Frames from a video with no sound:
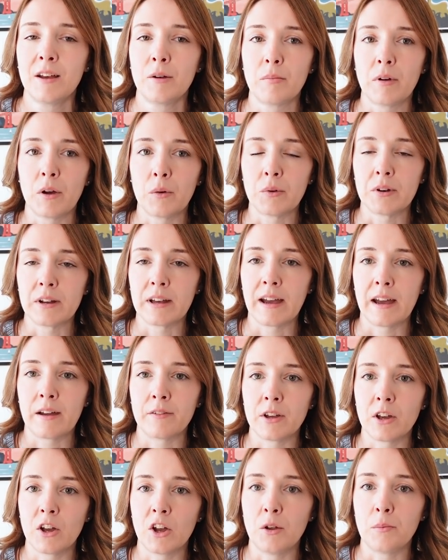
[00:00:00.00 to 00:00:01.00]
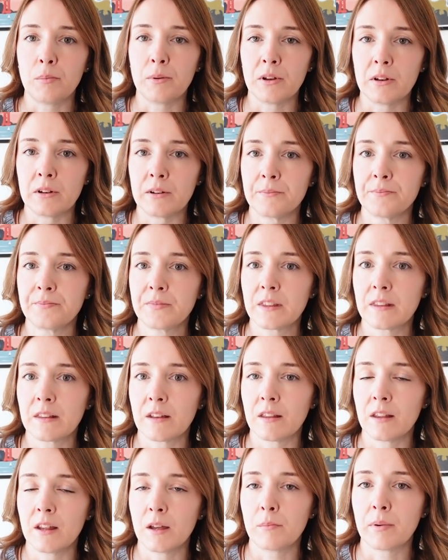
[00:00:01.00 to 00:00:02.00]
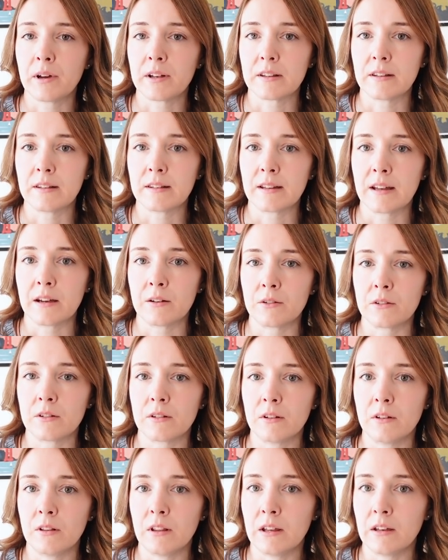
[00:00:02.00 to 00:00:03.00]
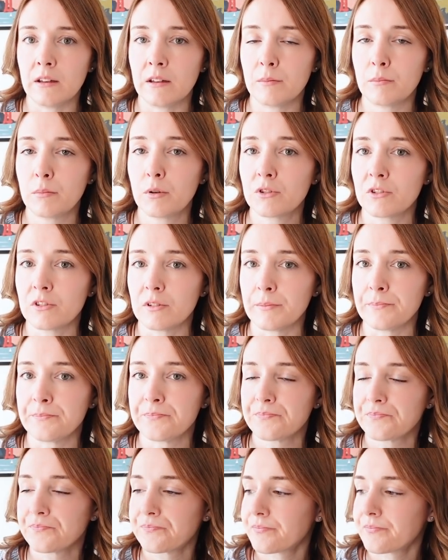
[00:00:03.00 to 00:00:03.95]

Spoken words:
but I want to have it open so that it buttons down to the bottom.